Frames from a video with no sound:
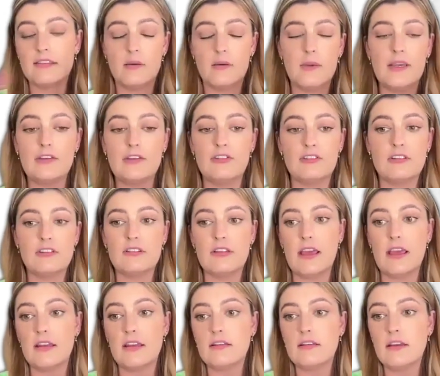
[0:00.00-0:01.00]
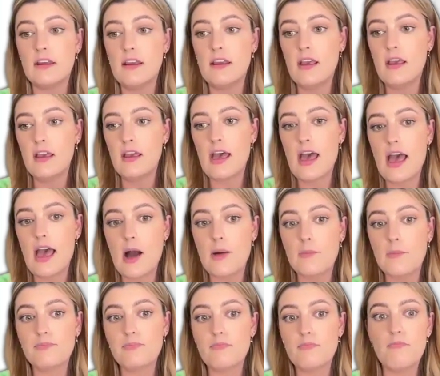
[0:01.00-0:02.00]
that we used to send
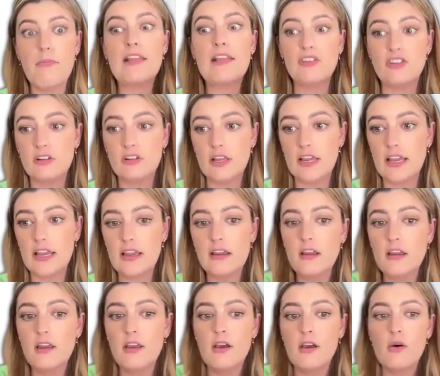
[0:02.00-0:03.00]
manually.